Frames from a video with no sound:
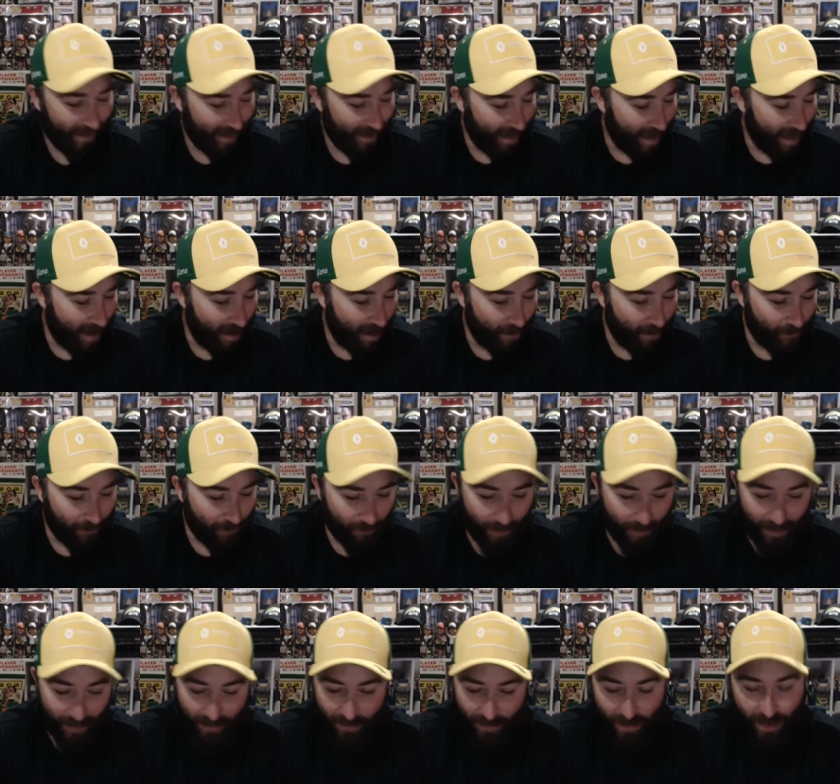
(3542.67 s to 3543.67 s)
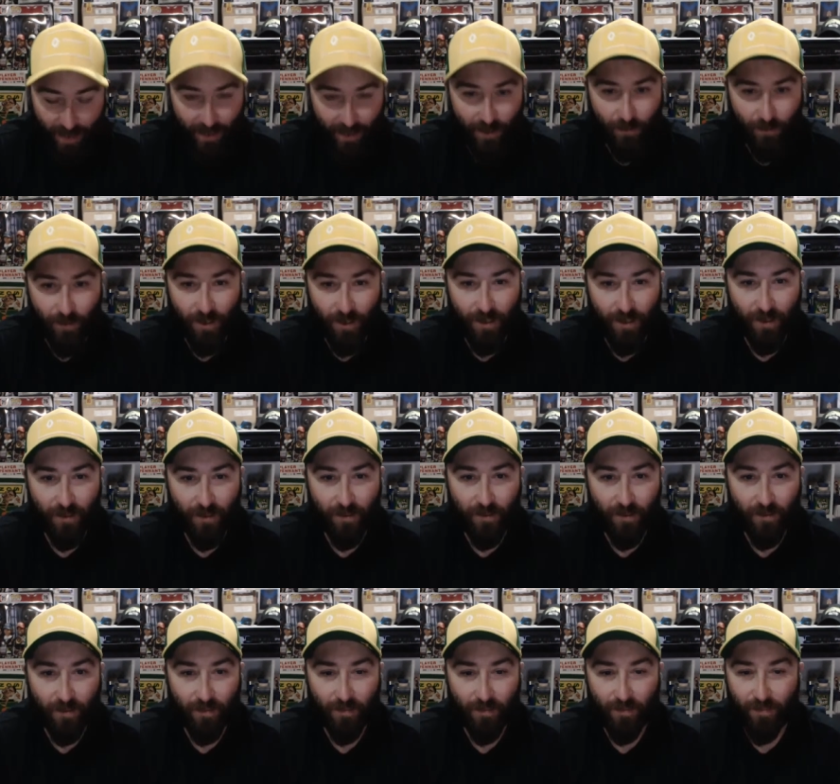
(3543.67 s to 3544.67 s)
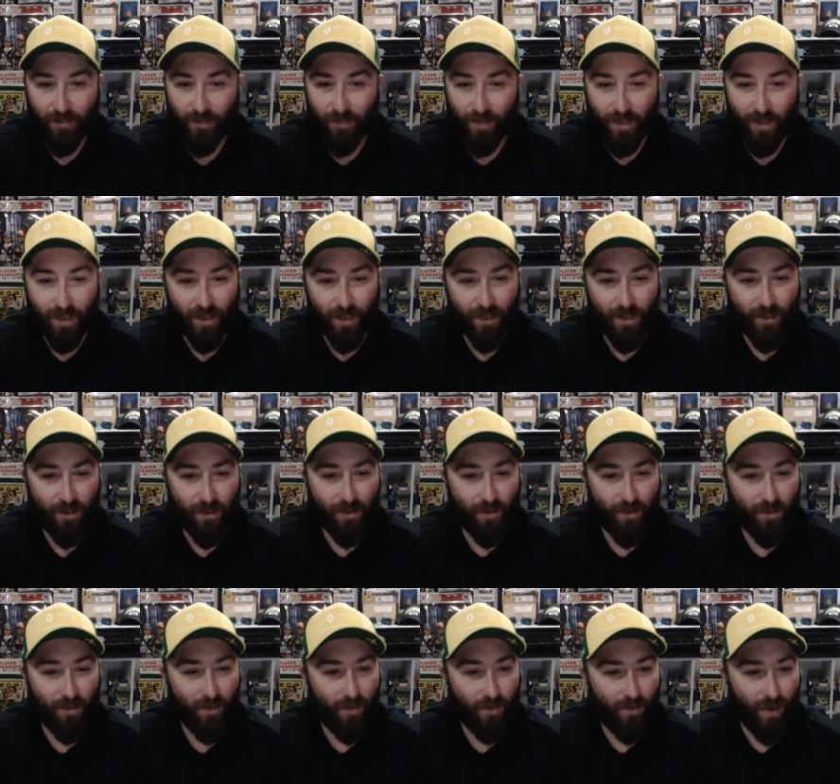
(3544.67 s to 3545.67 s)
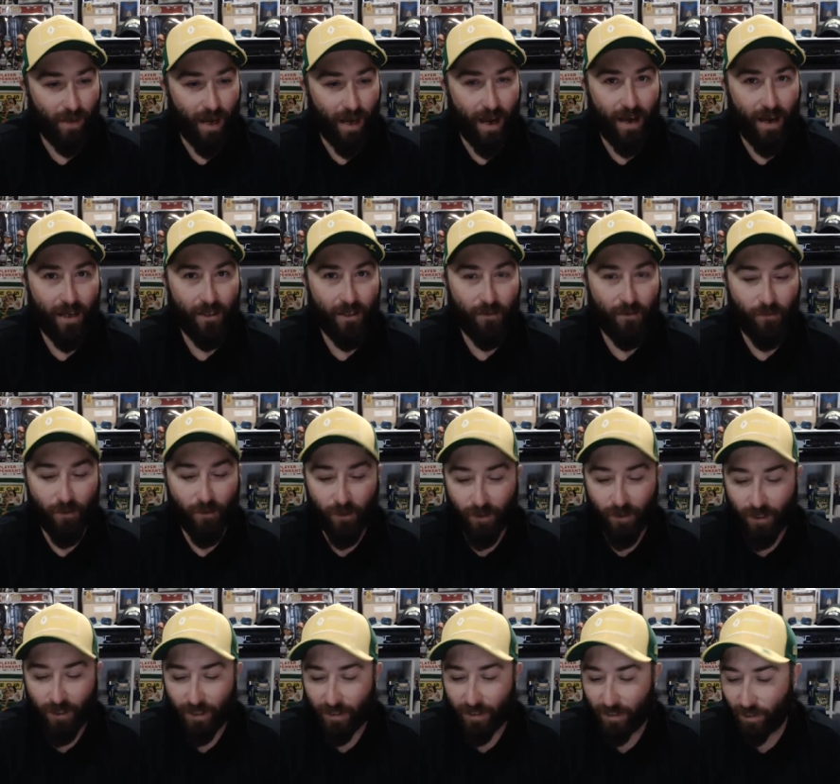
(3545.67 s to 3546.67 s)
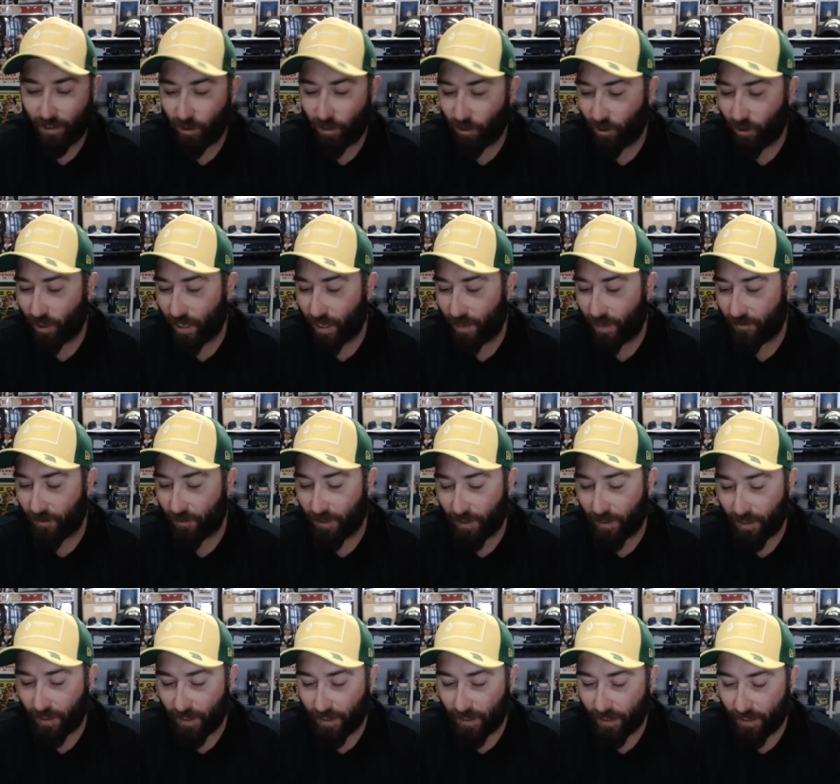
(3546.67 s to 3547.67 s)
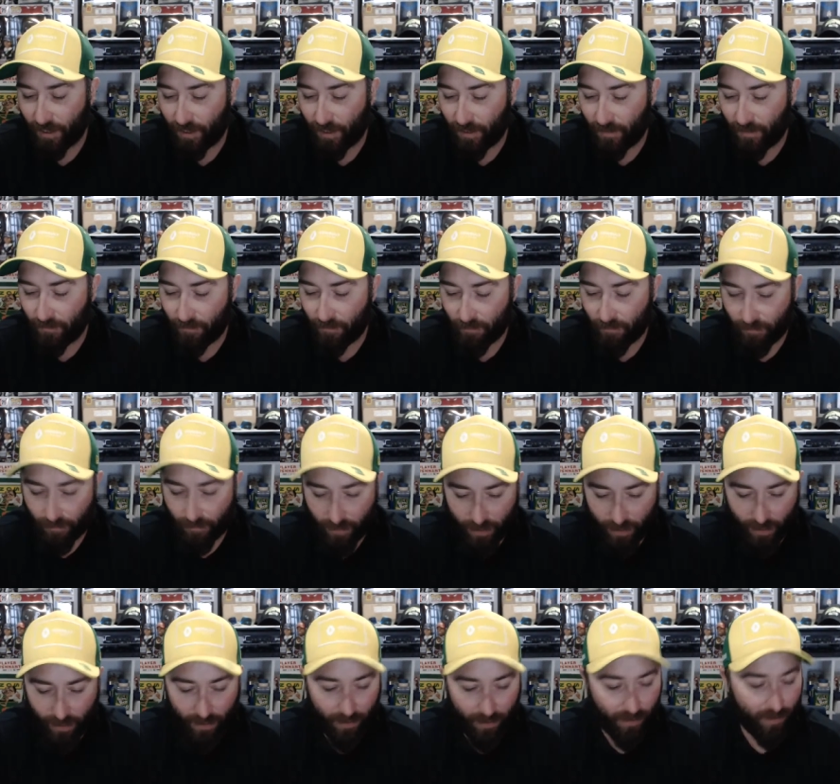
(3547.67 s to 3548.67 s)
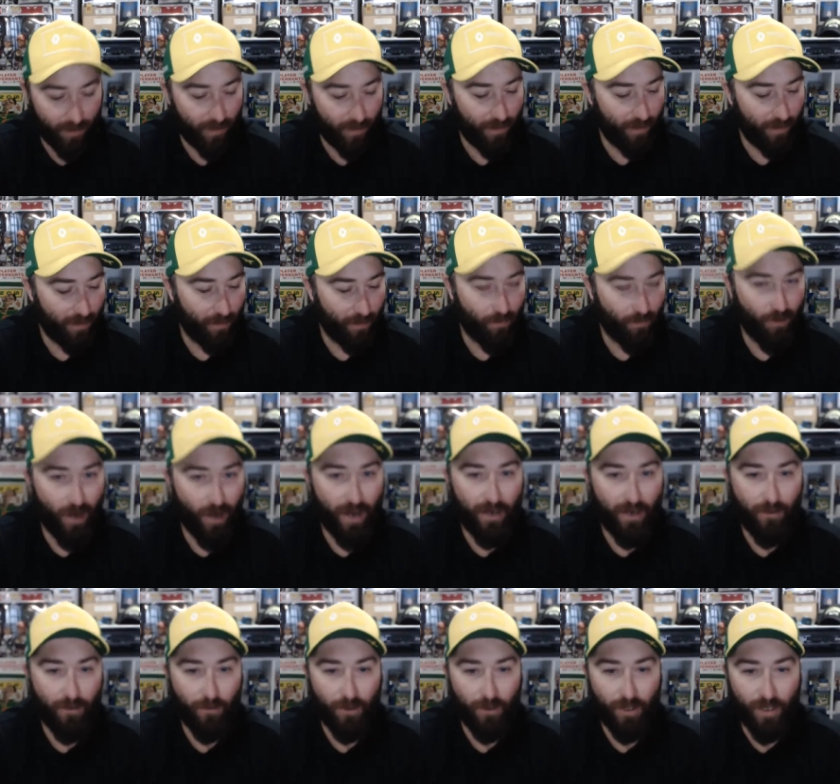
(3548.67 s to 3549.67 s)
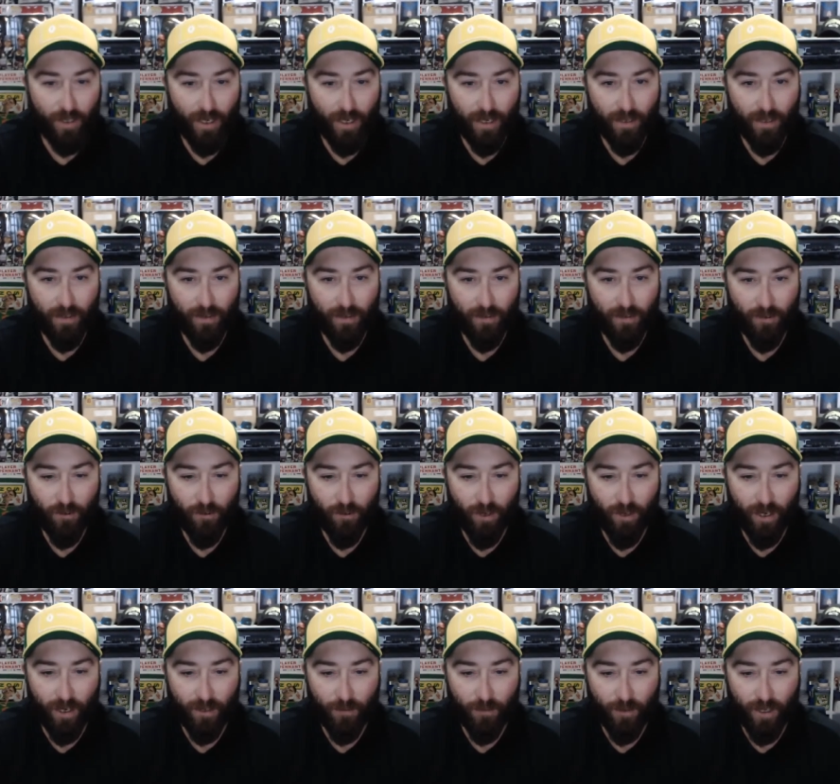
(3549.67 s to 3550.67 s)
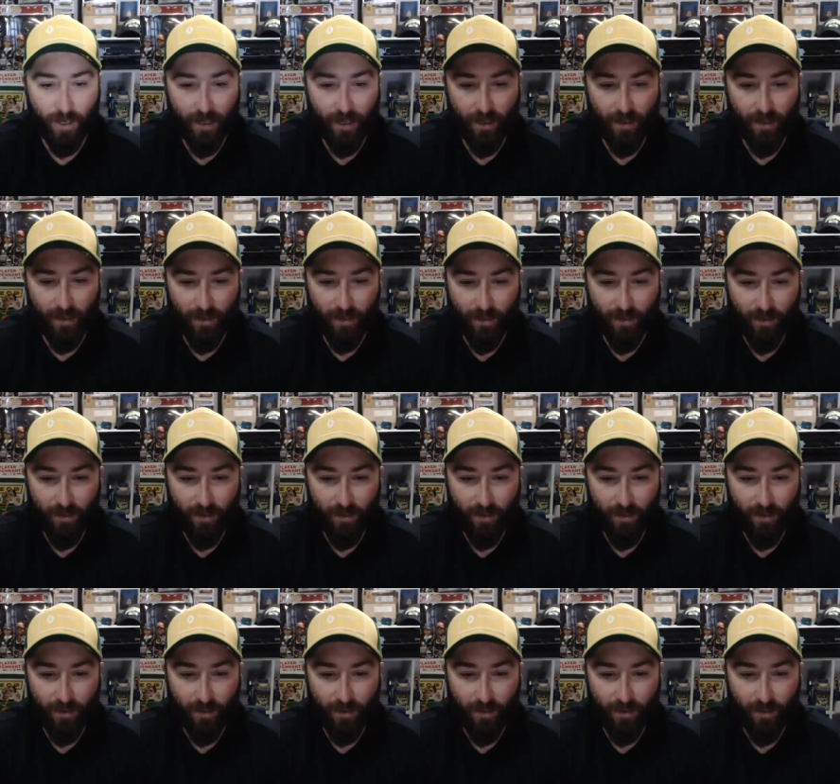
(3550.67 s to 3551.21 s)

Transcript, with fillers: Um, but thank you all. You asked for it, and you shall receive. the The break was done straight away.